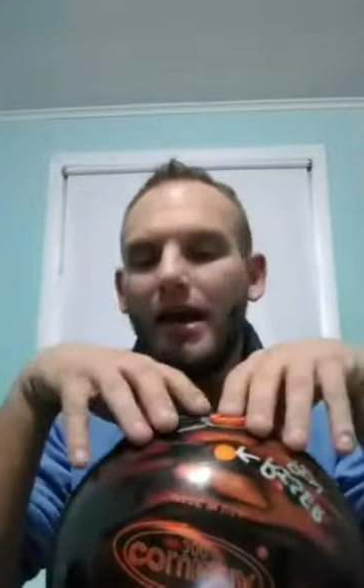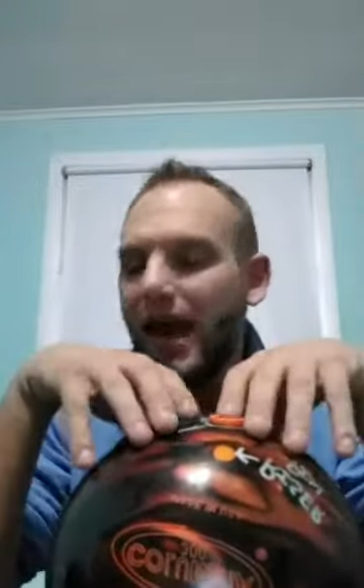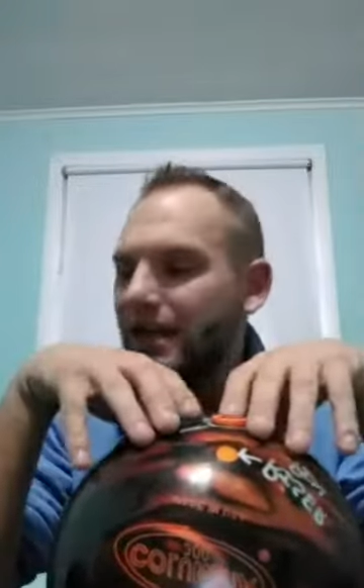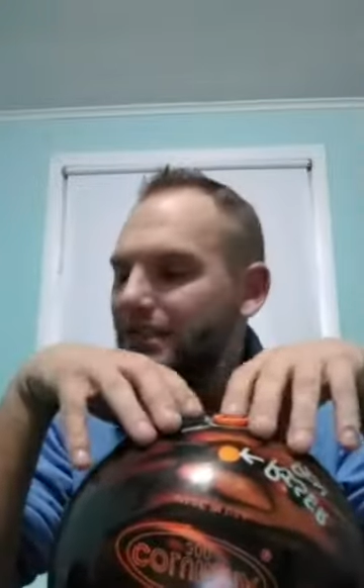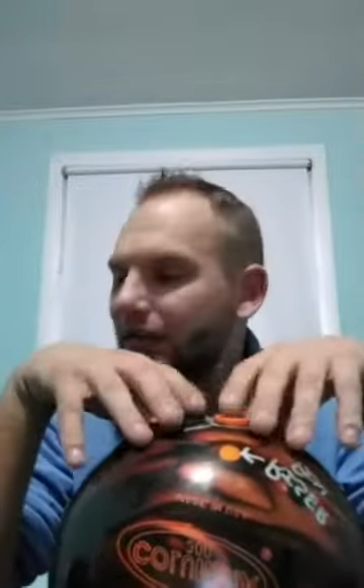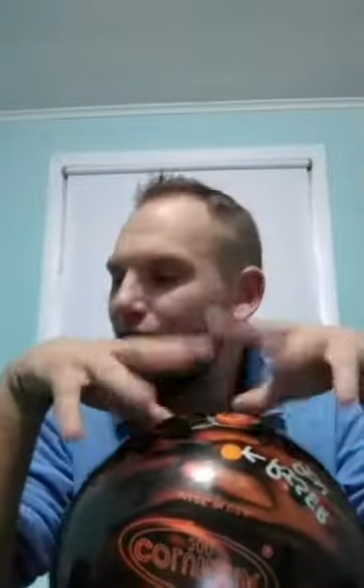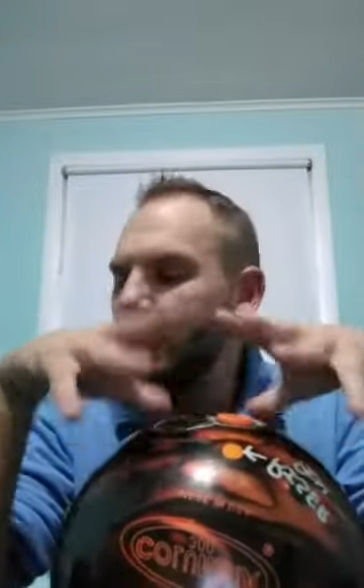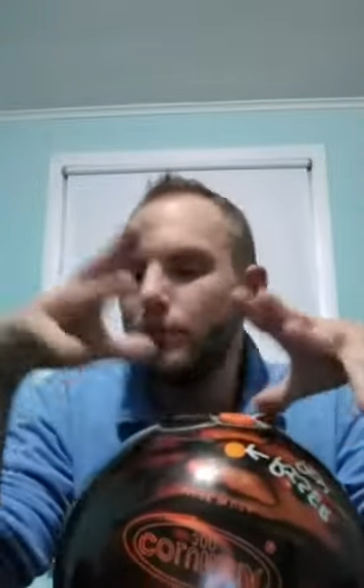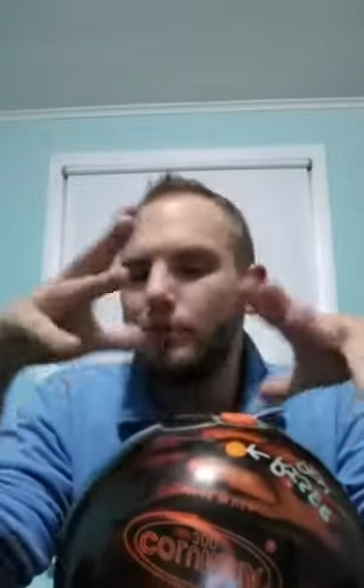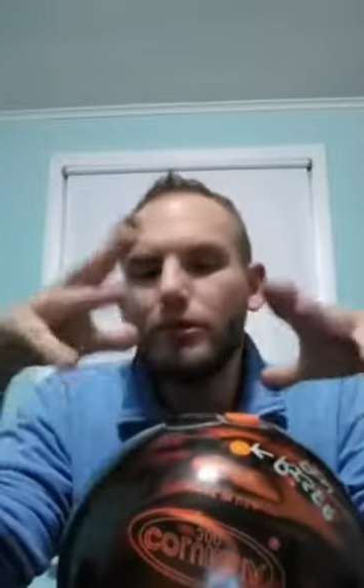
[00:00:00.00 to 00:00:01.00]
As if
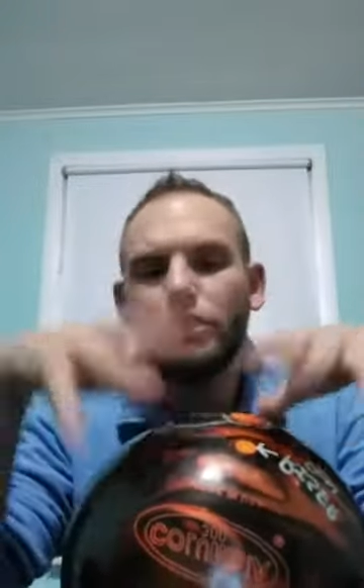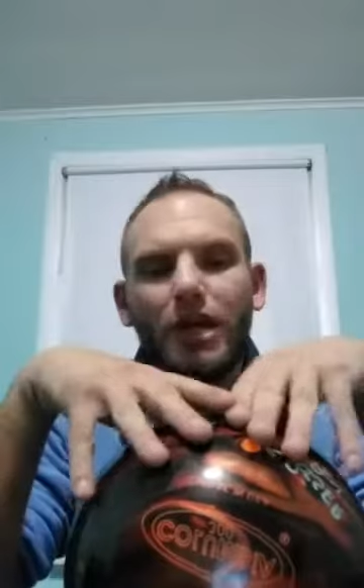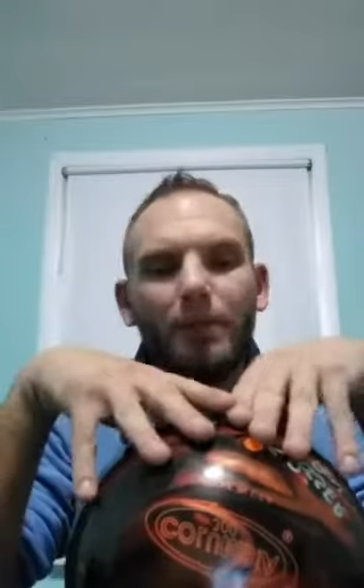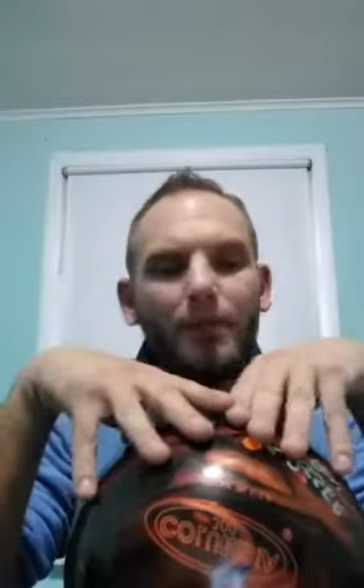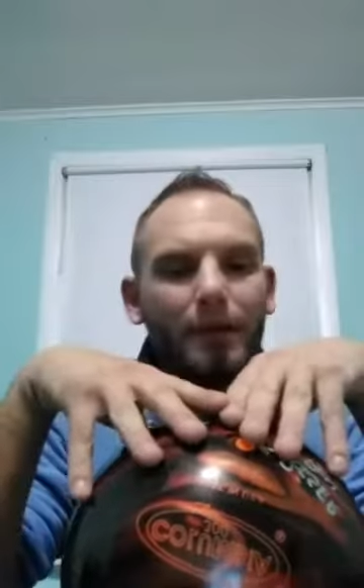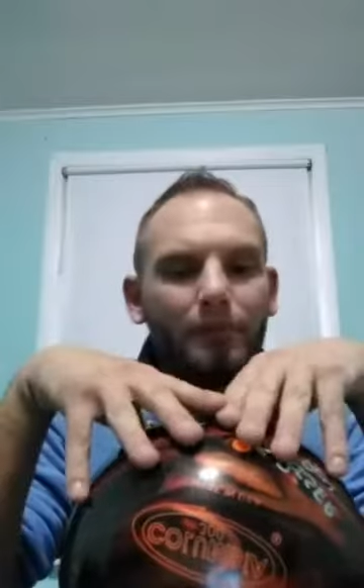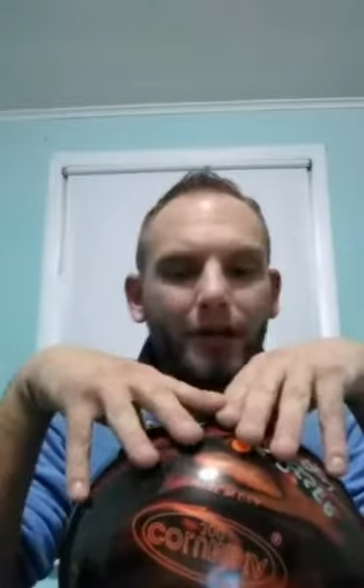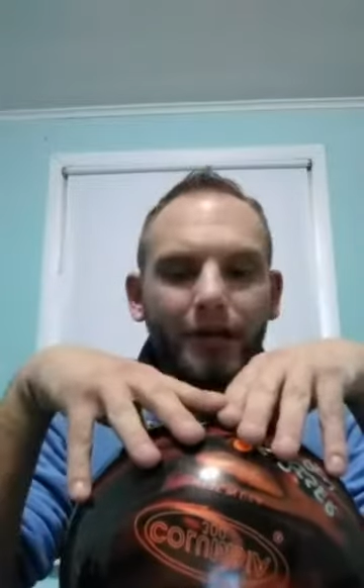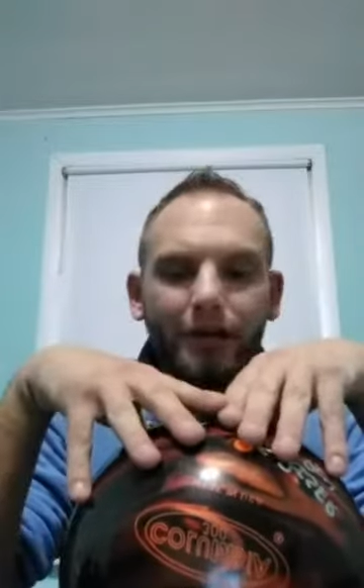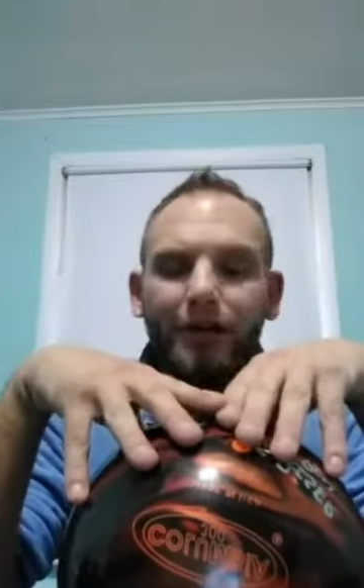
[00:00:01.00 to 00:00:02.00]
you're a pro shop
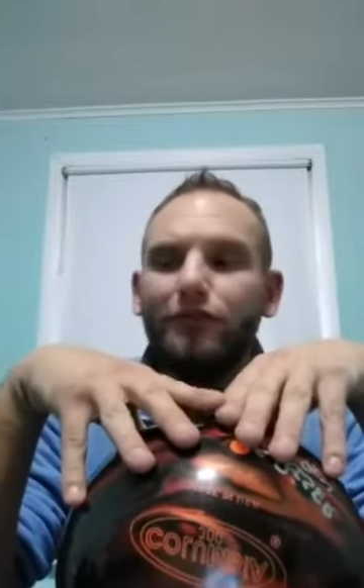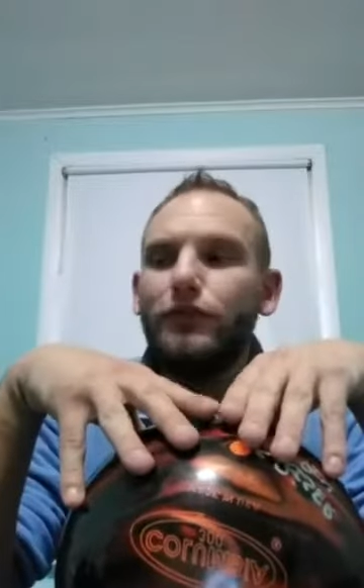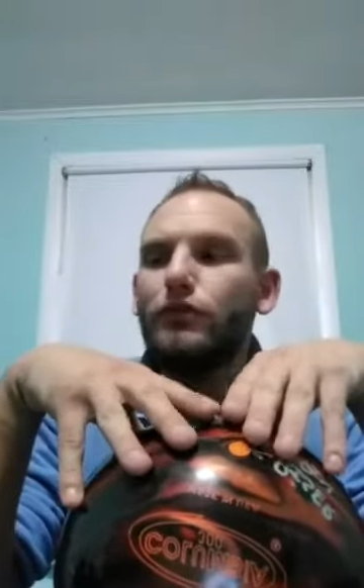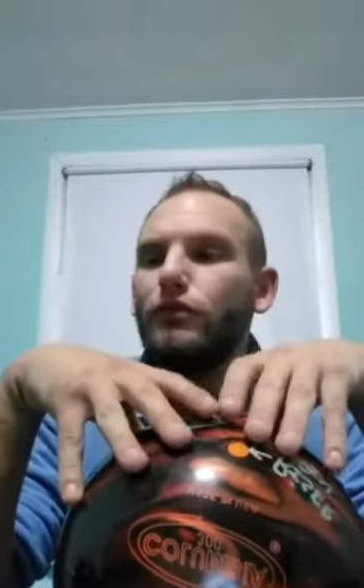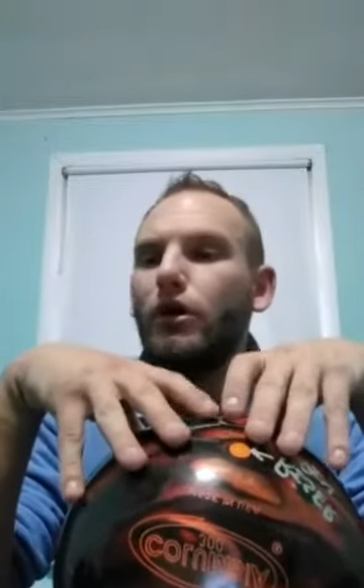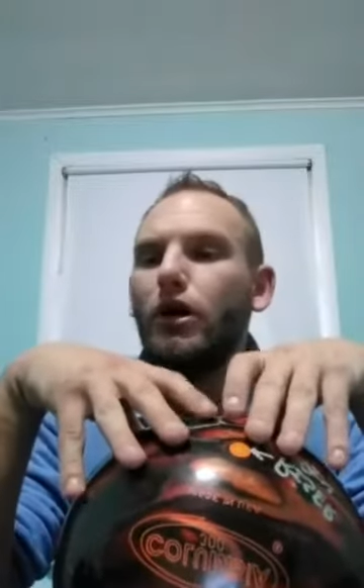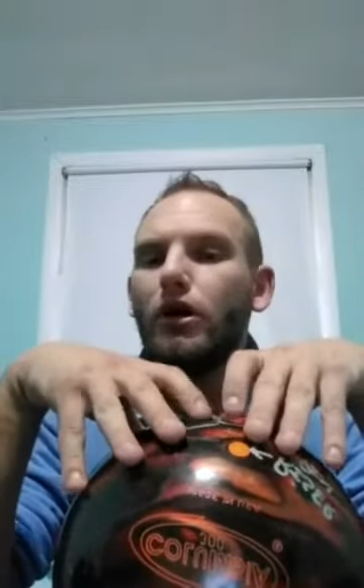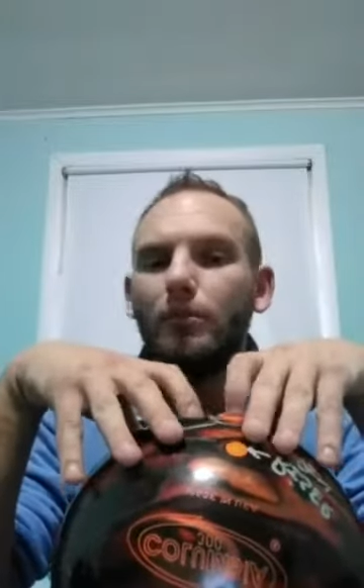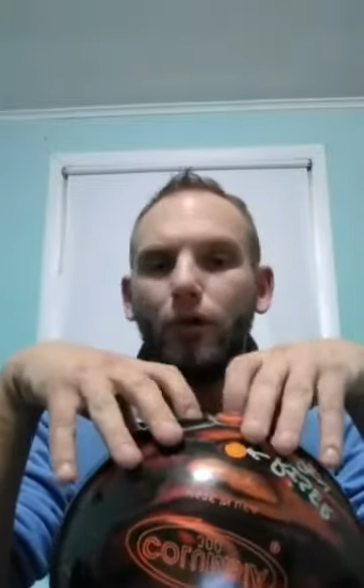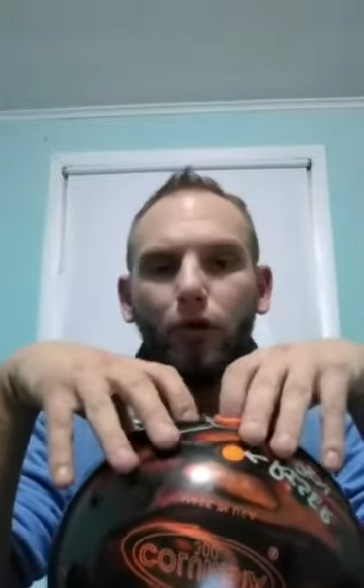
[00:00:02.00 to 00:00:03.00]
operator, if you
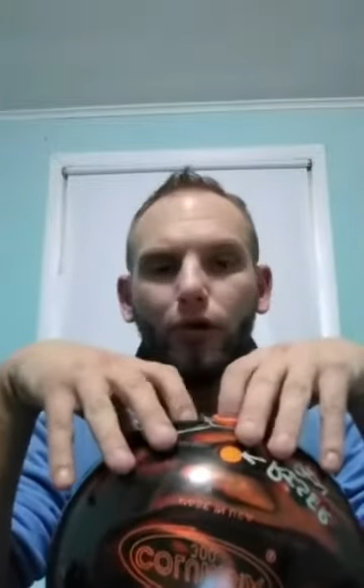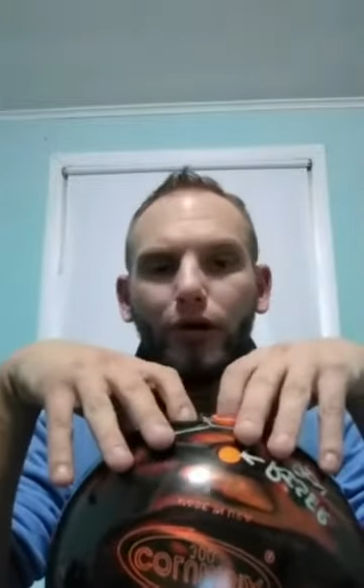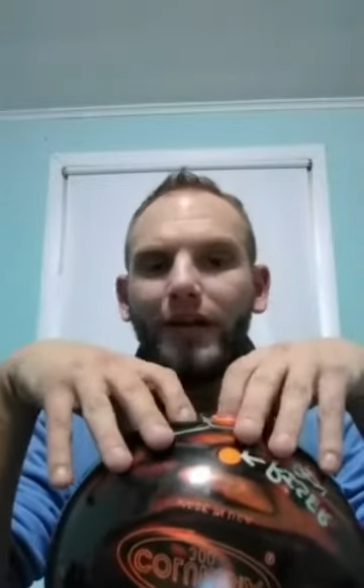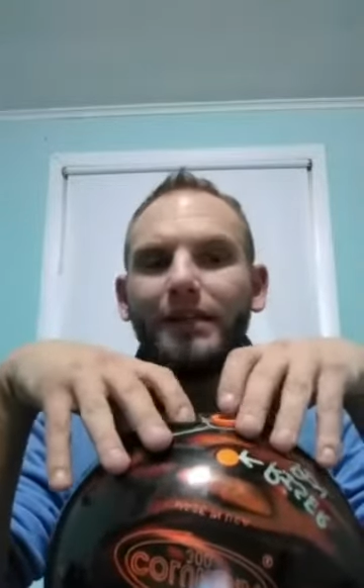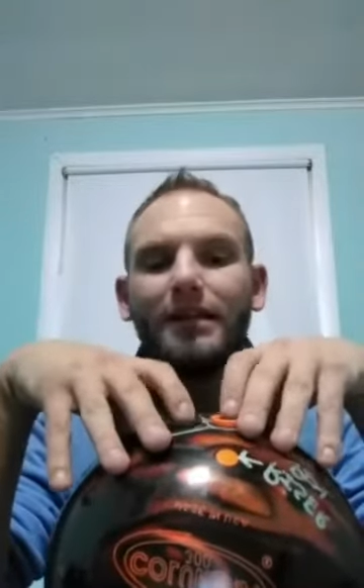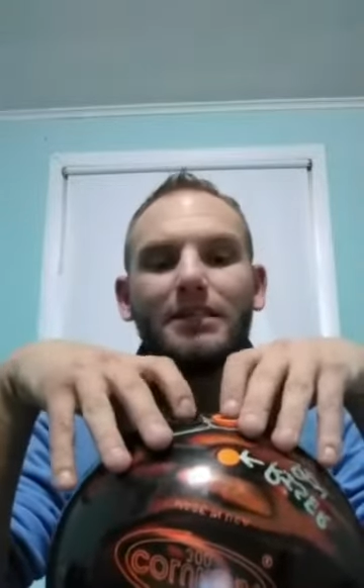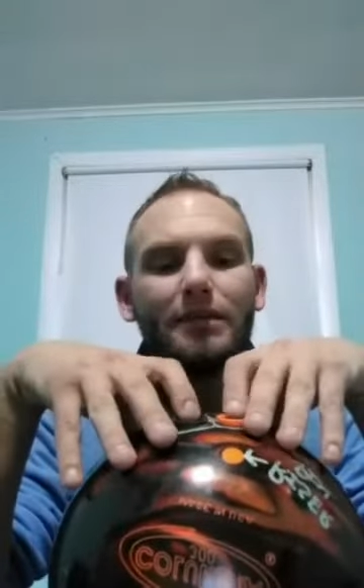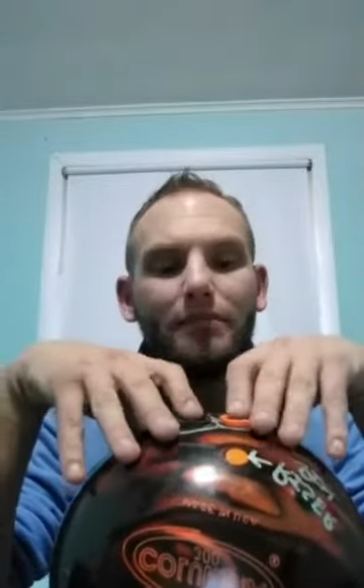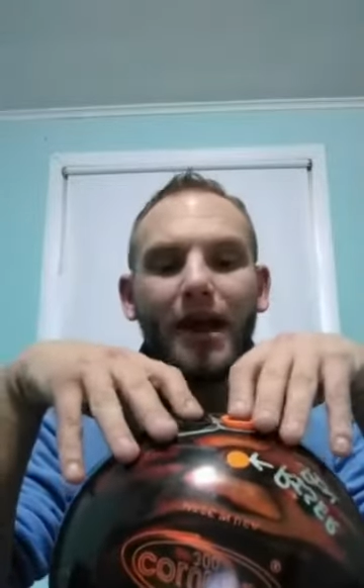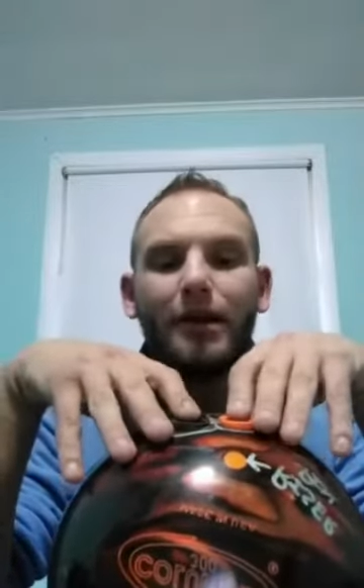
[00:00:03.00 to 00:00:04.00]
are a bowler, it
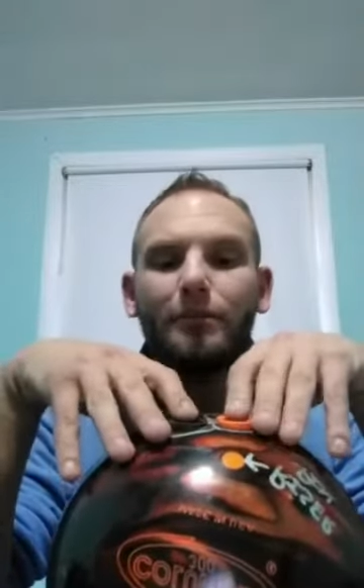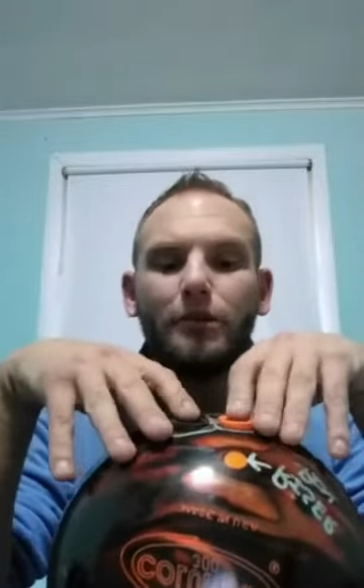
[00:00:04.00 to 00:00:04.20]
doesn't matter.